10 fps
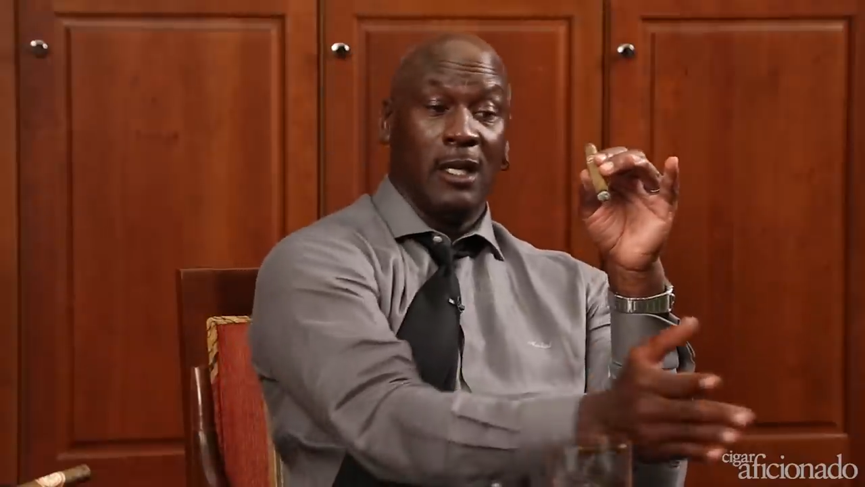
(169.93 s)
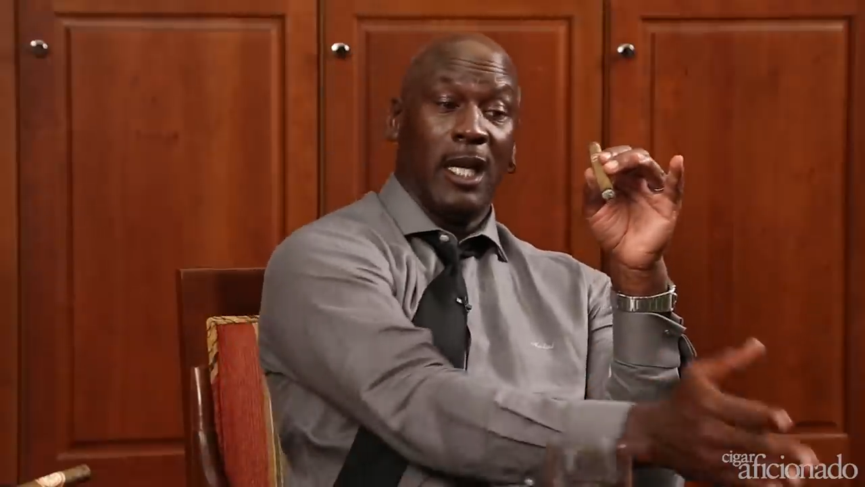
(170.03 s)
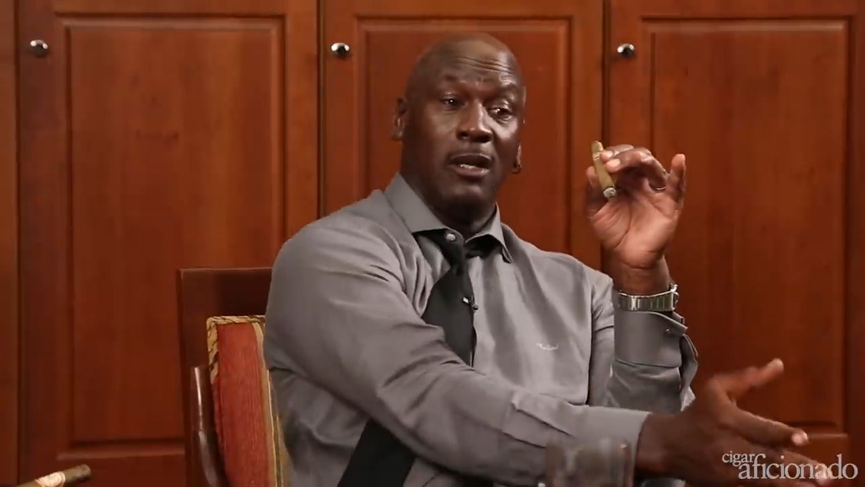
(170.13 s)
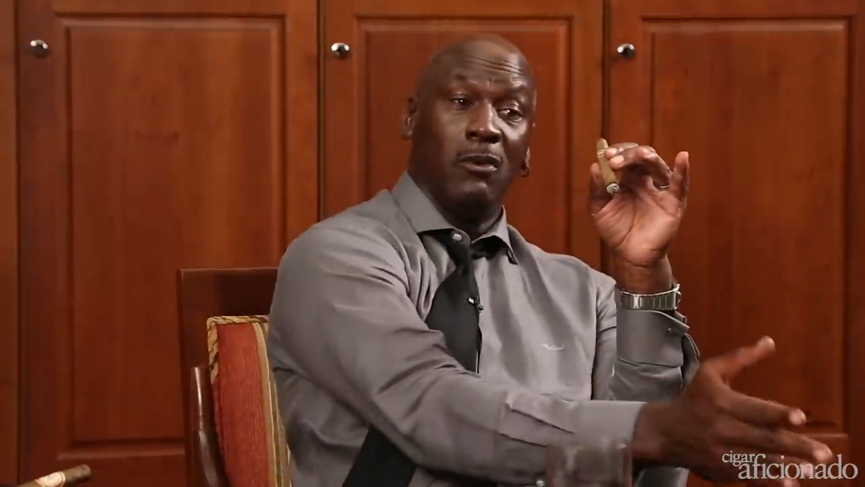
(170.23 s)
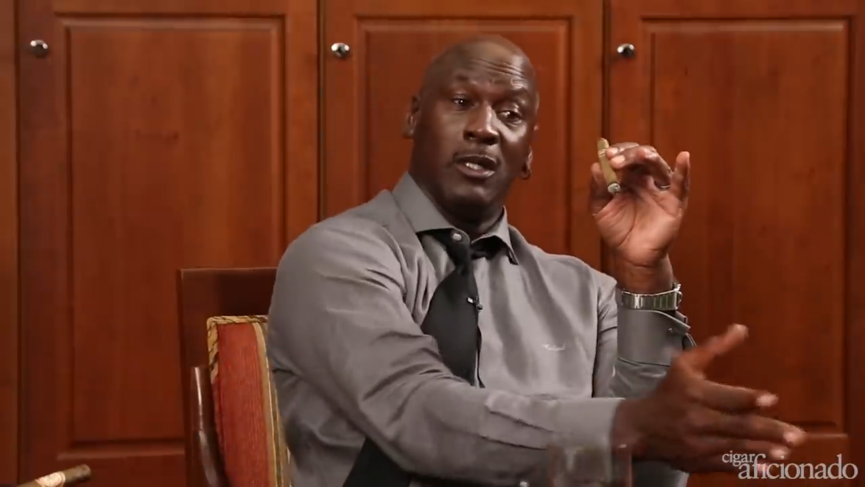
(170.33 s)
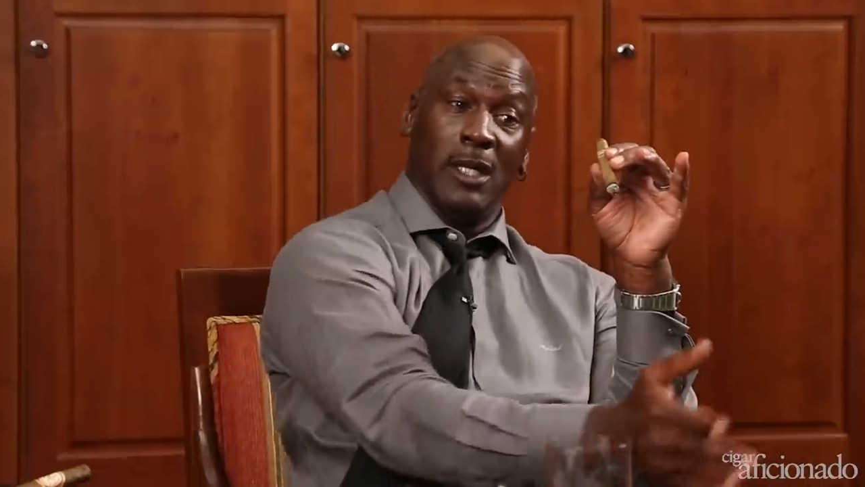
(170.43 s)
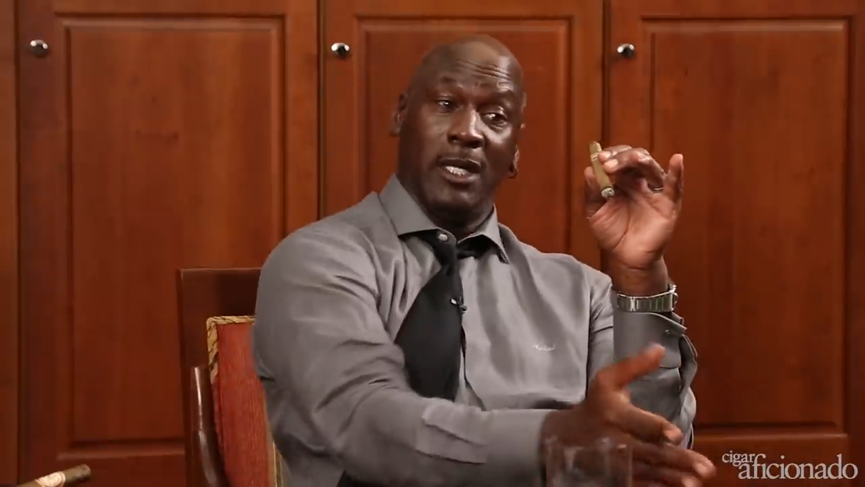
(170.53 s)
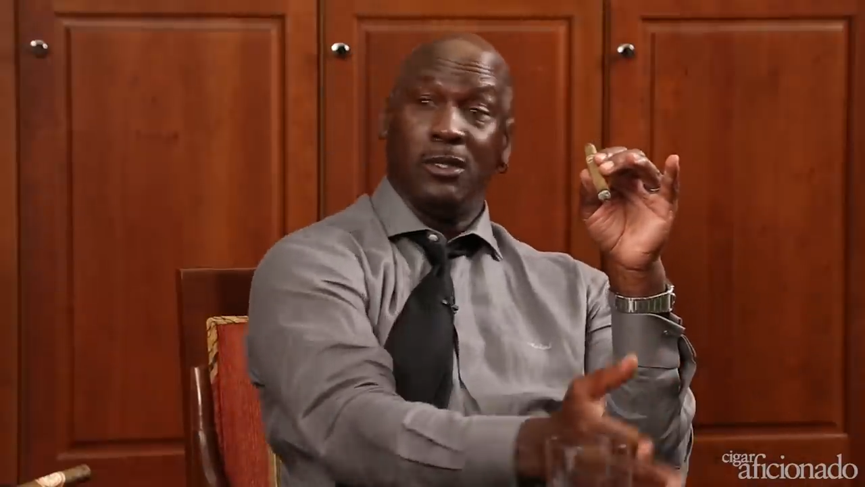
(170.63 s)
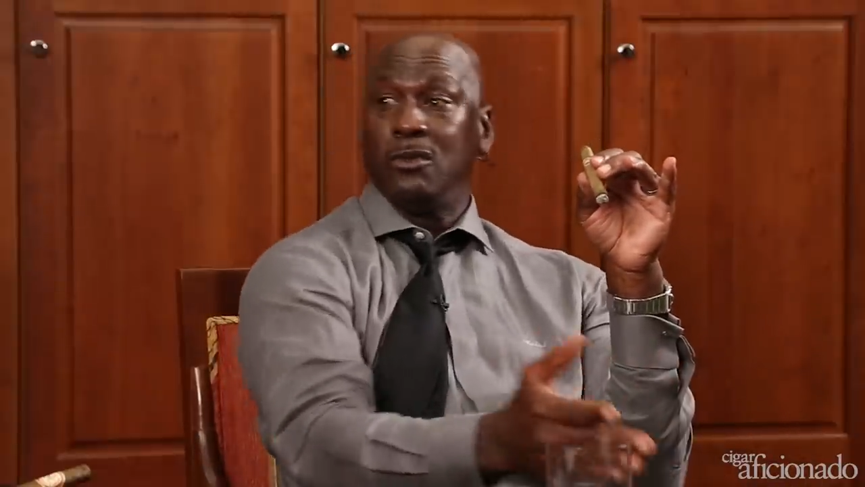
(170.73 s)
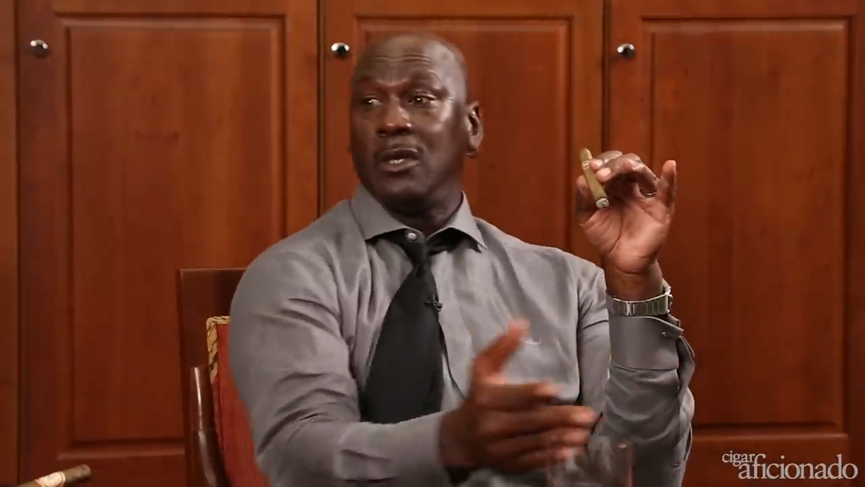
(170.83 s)
91,
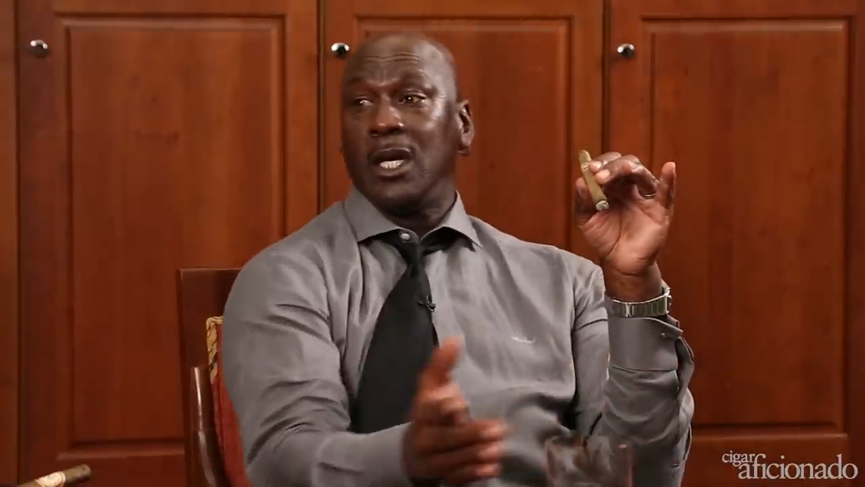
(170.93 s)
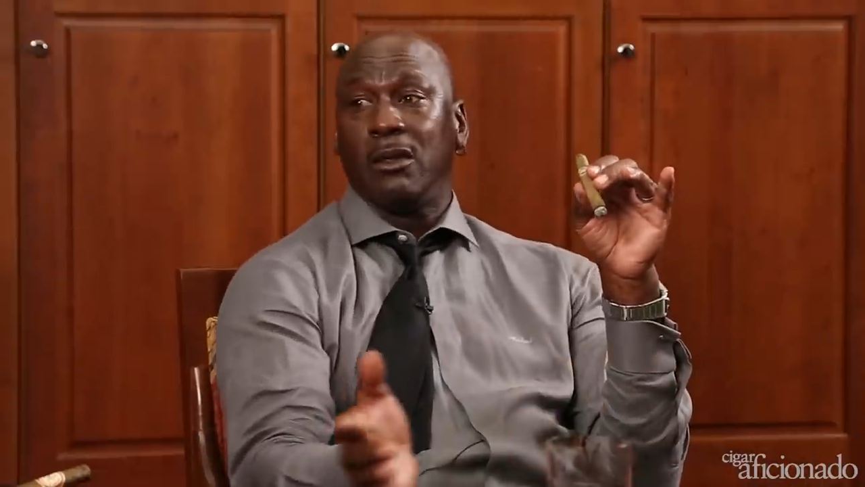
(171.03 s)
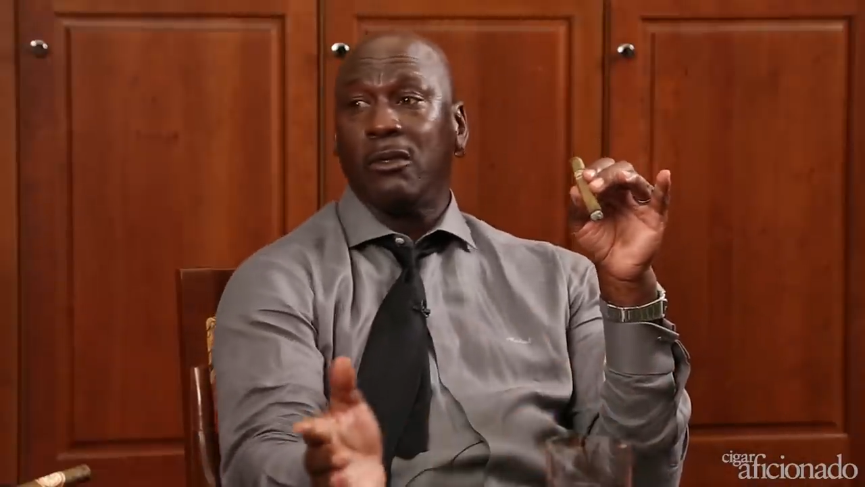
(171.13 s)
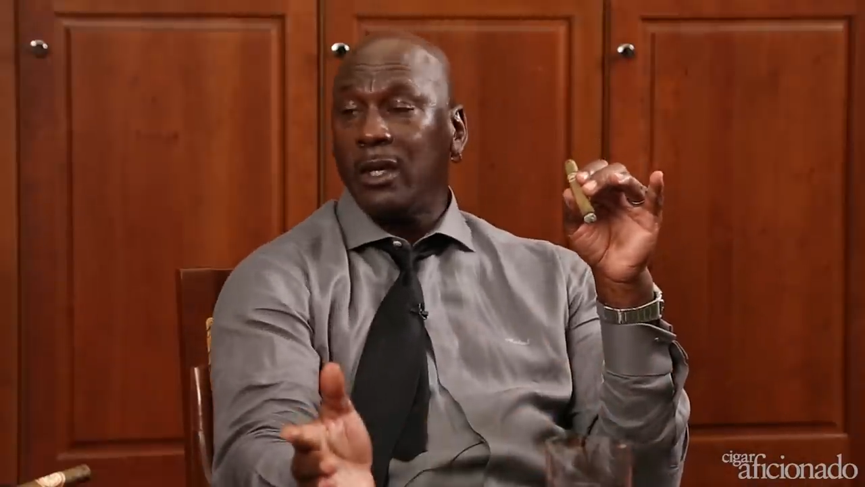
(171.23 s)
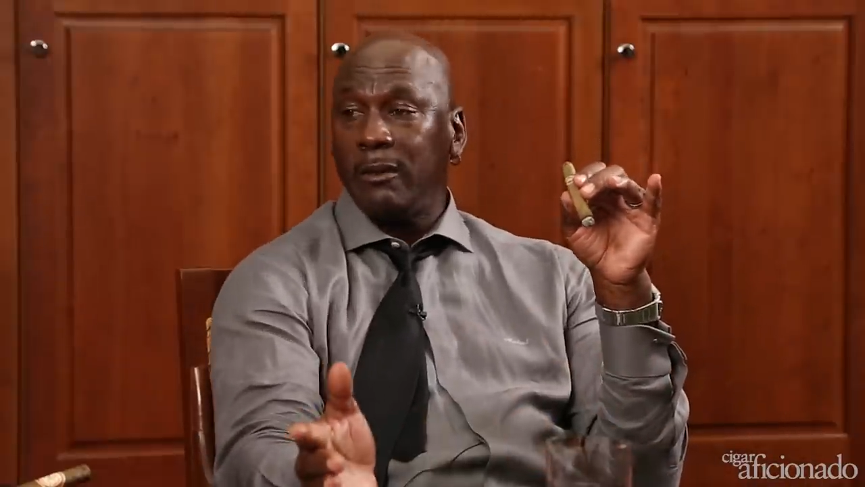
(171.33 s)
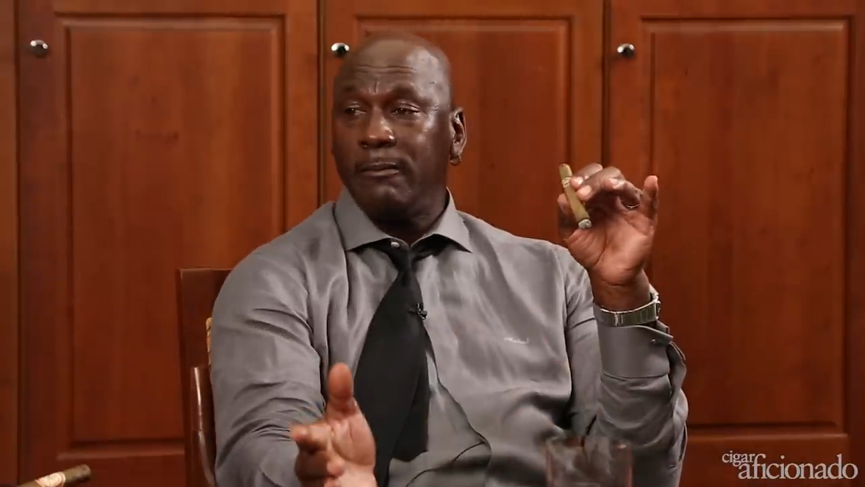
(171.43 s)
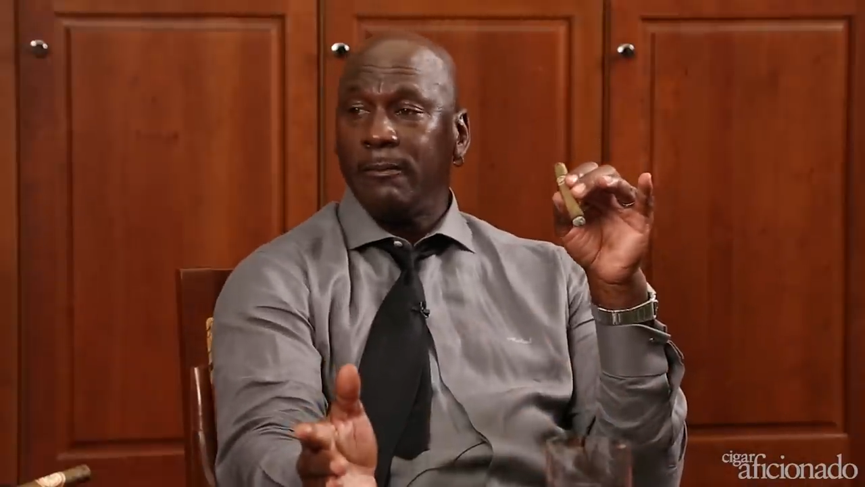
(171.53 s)
92, 93.